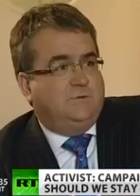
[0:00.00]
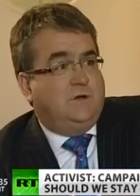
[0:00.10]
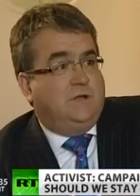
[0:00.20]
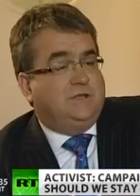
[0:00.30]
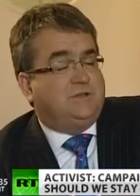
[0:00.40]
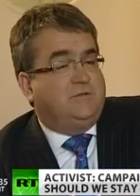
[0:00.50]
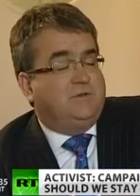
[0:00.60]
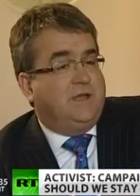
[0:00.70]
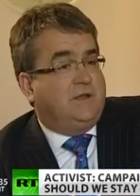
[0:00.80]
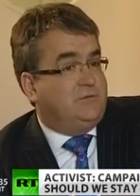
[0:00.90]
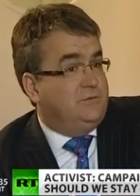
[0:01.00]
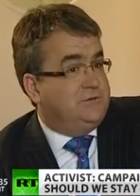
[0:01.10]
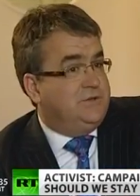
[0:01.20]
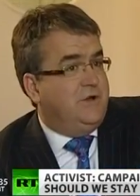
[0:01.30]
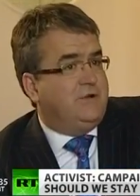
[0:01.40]
Well, let's not forget, of
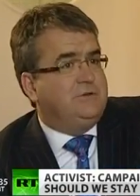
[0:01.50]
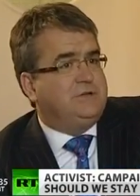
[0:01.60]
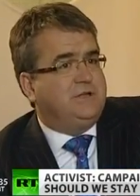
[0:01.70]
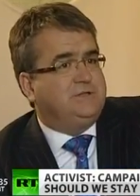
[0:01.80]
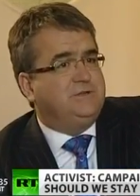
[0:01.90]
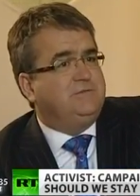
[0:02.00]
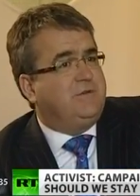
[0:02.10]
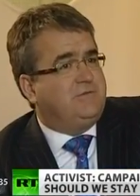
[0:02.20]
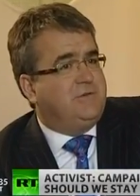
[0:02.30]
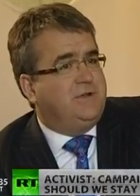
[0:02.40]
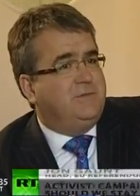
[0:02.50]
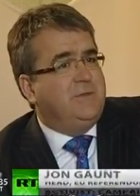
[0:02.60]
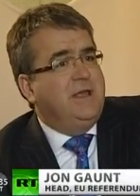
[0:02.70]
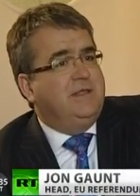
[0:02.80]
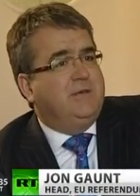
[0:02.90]
course, the Irish had two referendum.
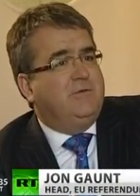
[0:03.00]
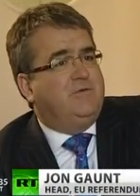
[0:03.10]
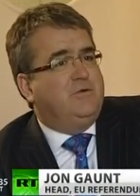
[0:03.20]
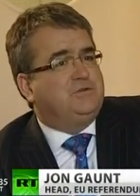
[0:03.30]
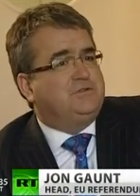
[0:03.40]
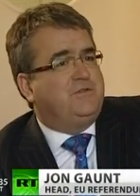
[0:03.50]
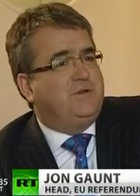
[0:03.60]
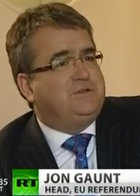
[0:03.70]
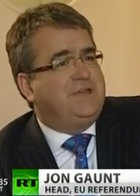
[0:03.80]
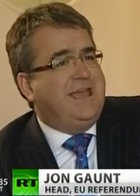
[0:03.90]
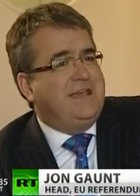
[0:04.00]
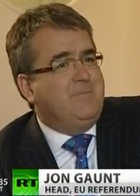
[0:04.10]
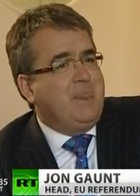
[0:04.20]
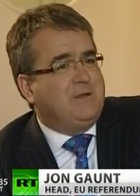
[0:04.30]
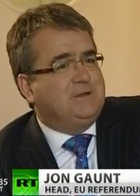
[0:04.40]
They were forced to vote
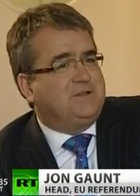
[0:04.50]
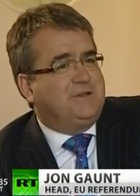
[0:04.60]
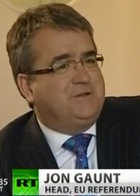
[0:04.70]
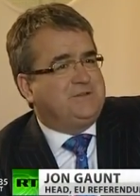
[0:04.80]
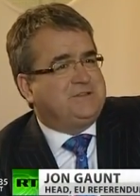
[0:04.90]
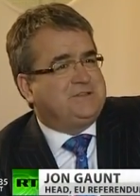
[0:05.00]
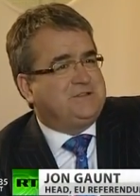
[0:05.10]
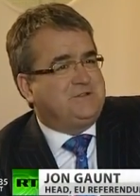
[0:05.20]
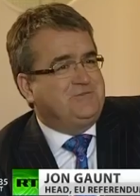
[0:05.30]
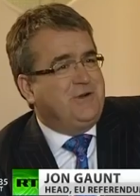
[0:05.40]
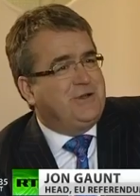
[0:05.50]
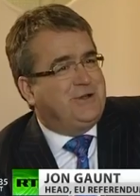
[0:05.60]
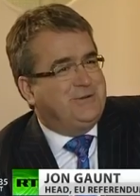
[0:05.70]
again because they got the decision wrong,